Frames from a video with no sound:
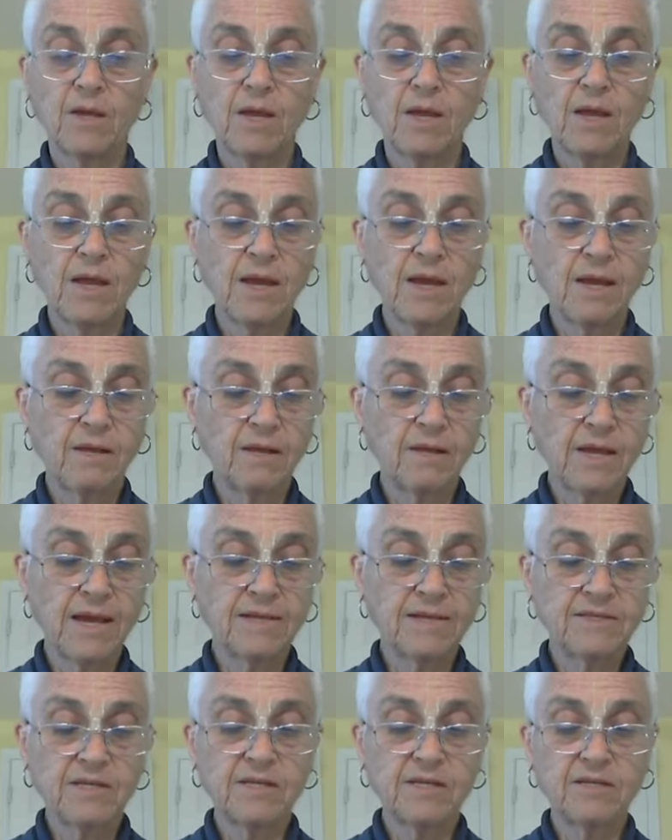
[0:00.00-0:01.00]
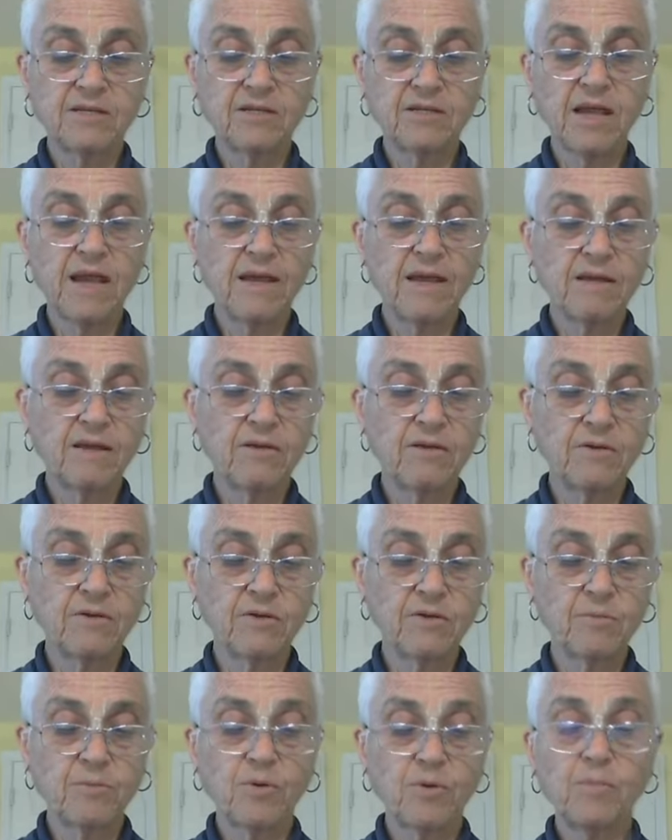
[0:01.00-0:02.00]
And as he's saying here in
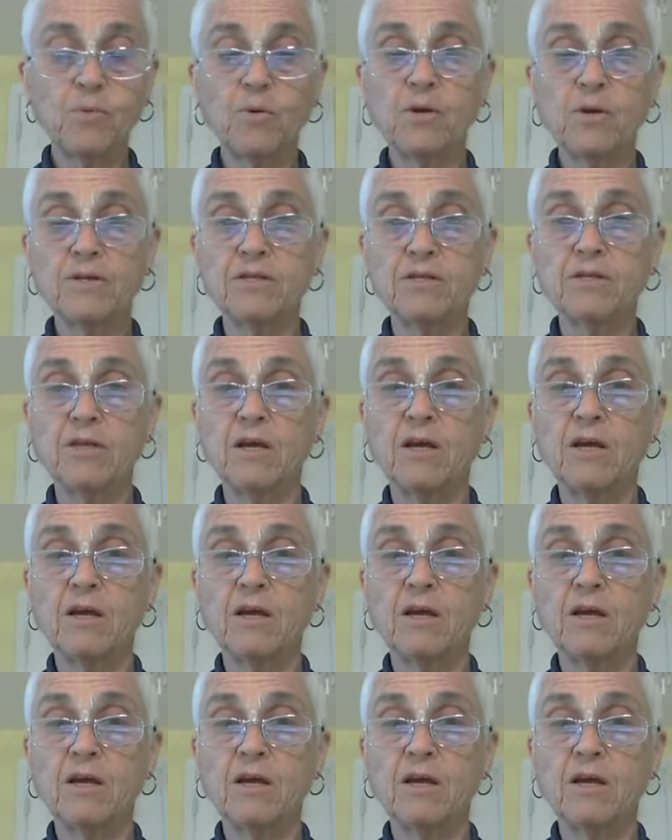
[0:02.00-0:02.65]
the purports,